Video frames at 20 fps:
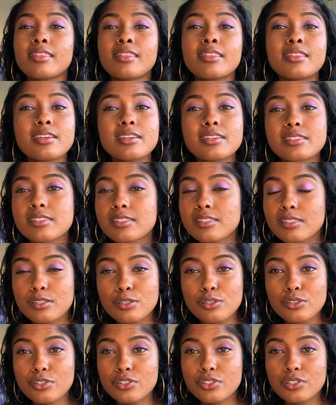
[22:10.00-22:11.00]
these
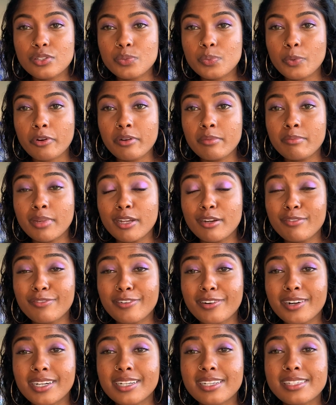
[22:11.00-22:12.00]
institutions weren't made
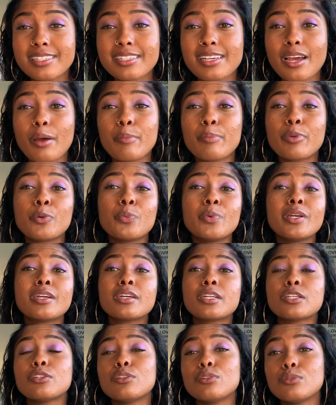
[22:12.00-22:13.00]
for us, but we
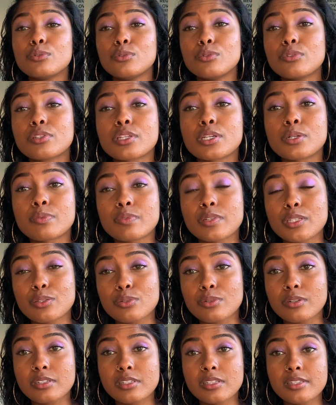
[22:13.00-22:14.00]
can use their
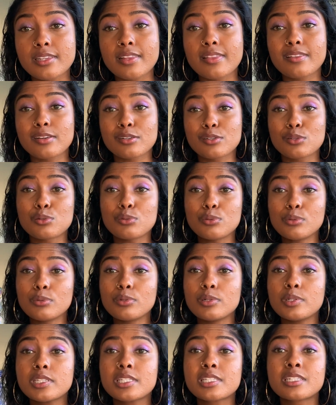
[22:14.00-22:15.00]
resources and their
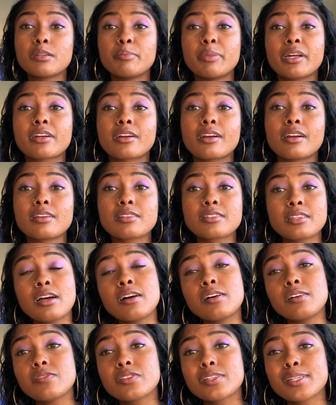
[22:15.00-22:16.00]
tools to better
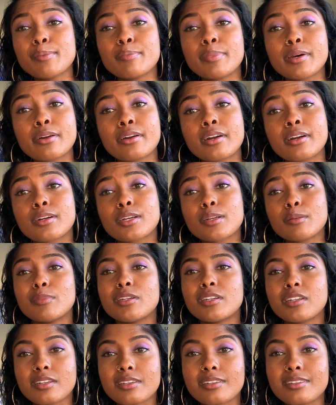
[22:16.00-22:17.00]
ourselves and better our
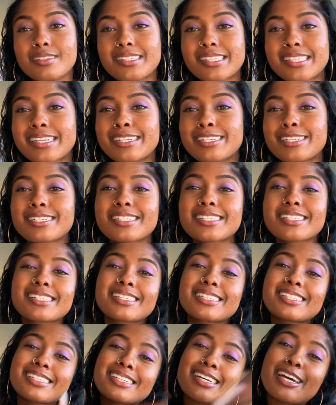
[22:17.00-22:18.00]
communities and
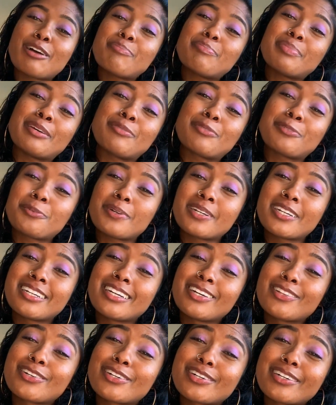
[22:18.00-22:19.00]
just uplift one
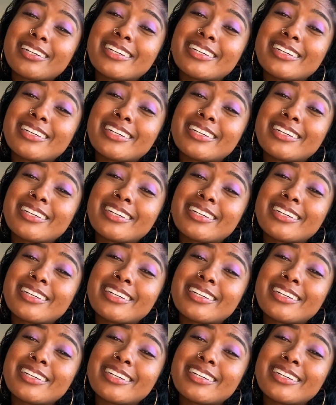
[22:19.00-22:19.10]
another